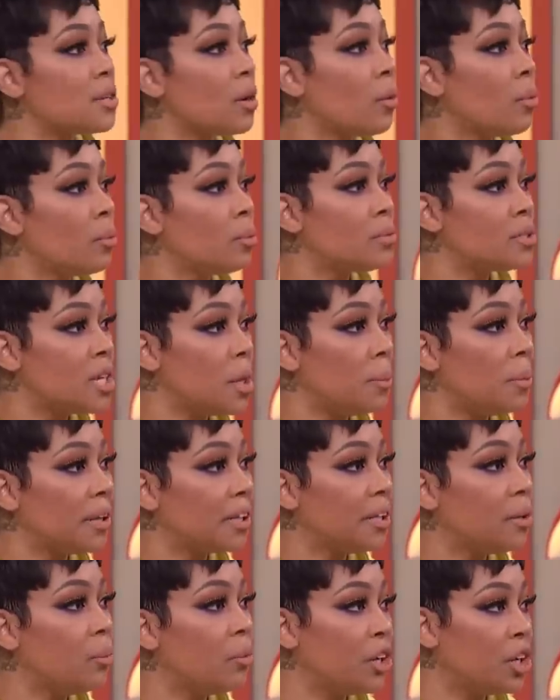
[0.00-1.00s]
so
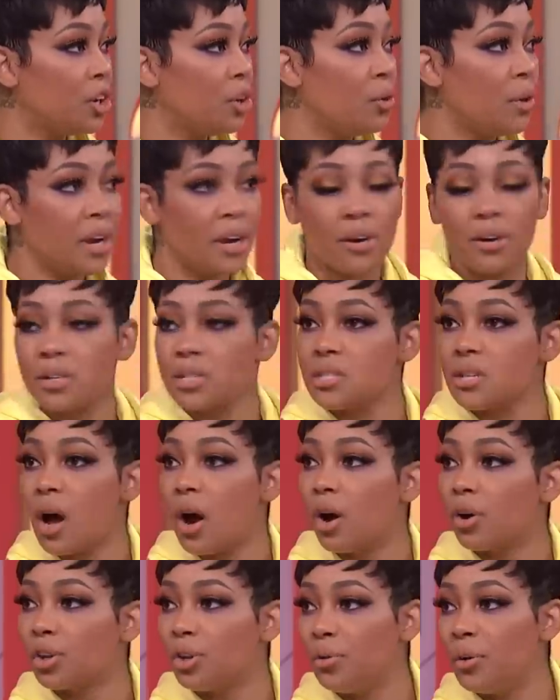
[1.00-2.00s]
typically when you hear a
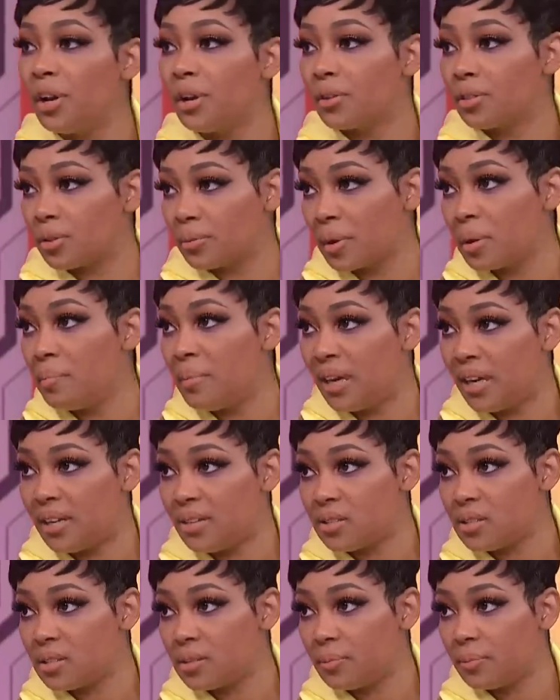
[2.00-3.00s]
song, you hear 3
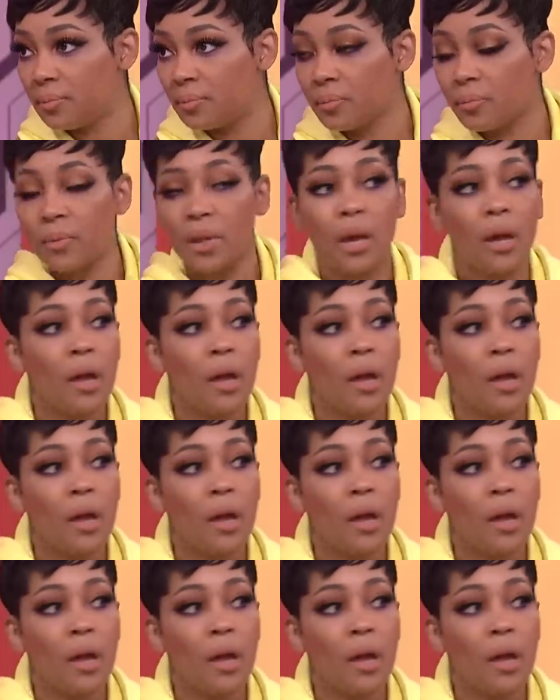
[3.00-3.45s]
minutes. Mm-hmm.